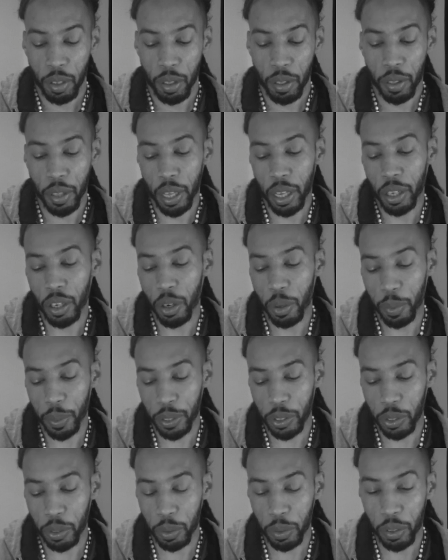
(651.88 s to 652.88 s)
They're going
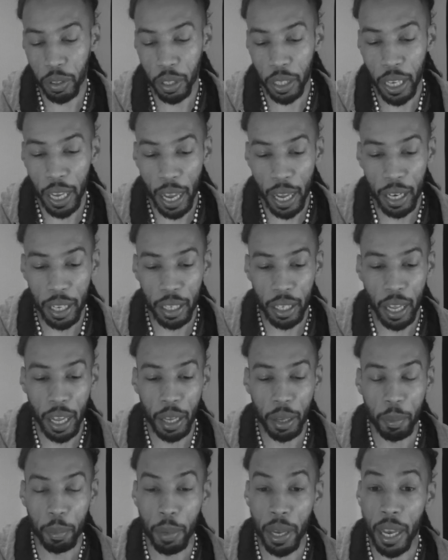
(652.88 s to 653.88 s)
to look at it
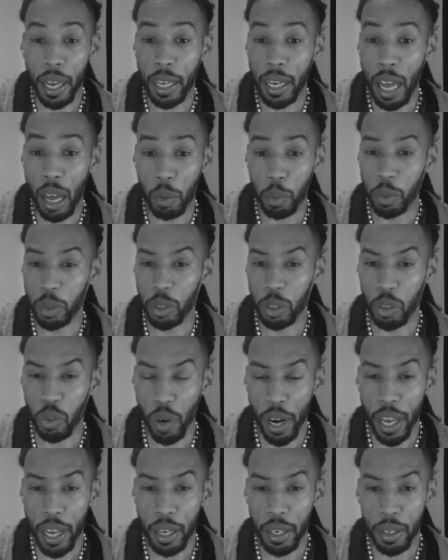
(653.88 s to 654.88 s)
like, man, that was
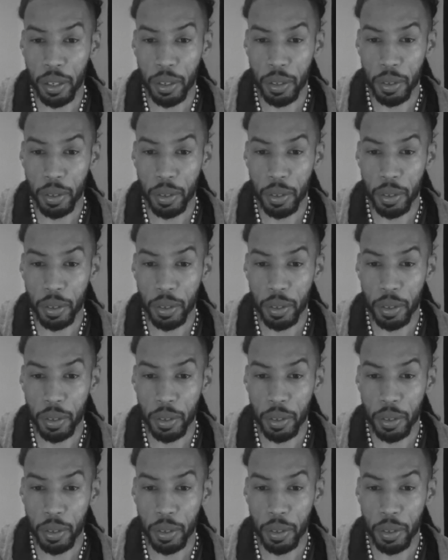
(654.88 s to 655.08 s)
great.